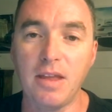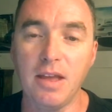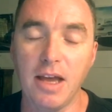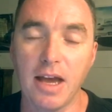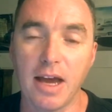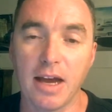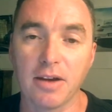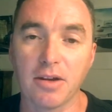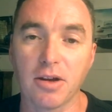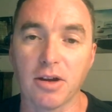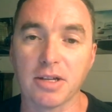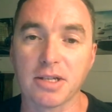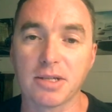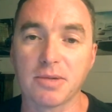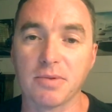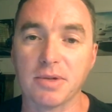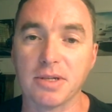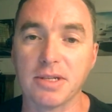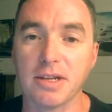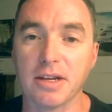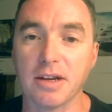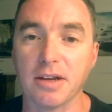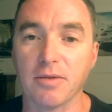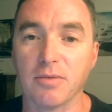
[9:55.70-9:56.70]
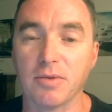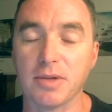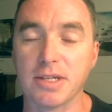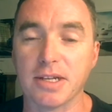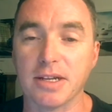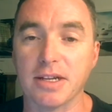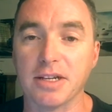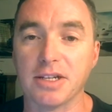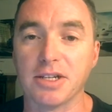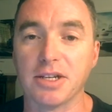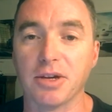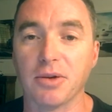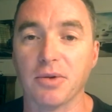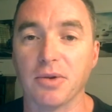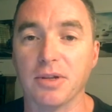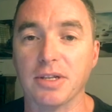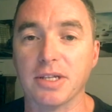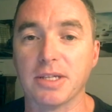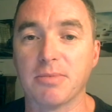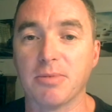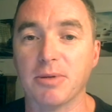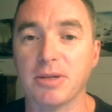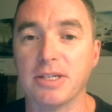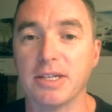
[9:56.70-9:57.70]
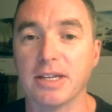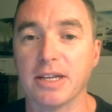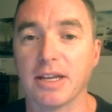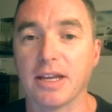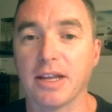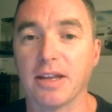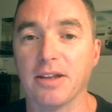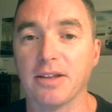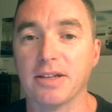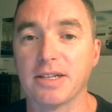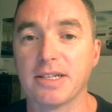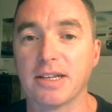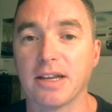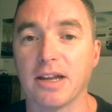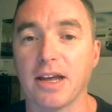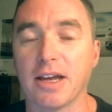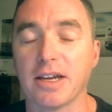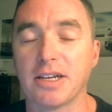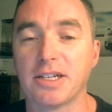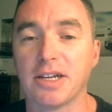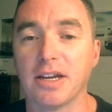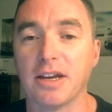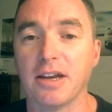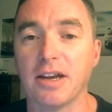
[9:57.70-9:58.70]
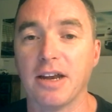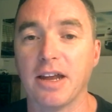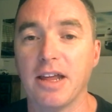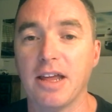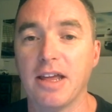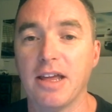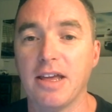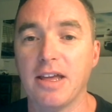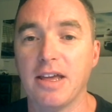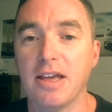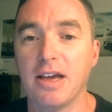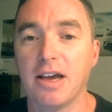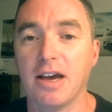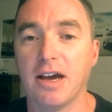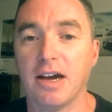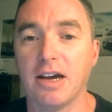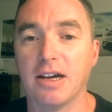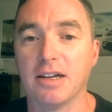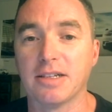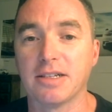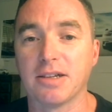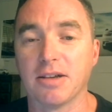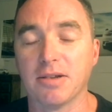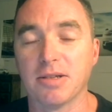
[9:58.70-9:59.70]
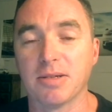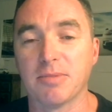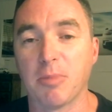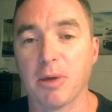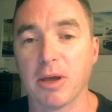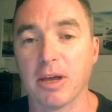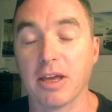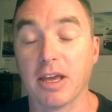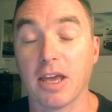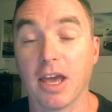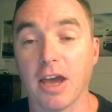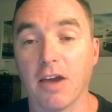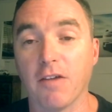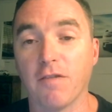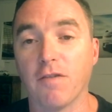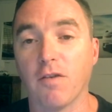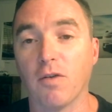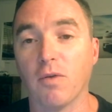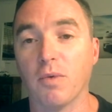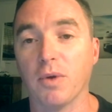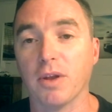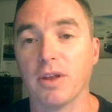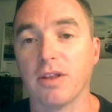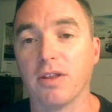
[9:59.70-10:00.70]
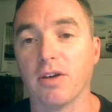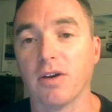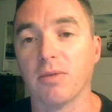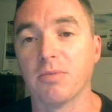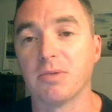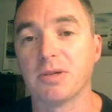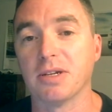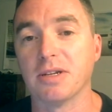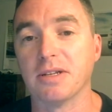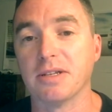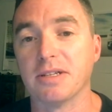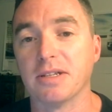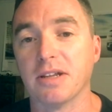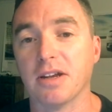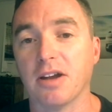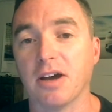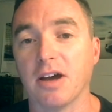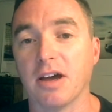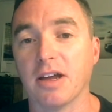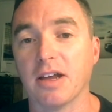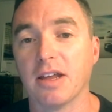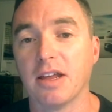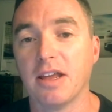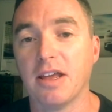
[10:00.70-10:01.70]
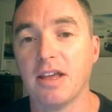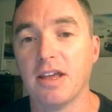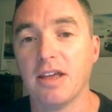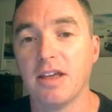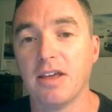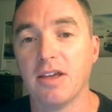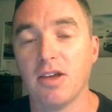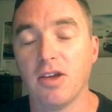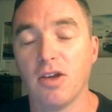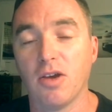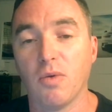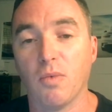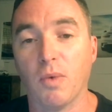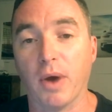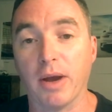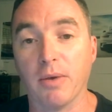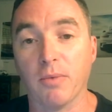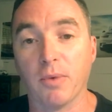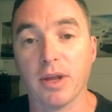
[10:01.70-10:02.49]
and cost was an issue on this particular selection. So I was being careful with the options that I went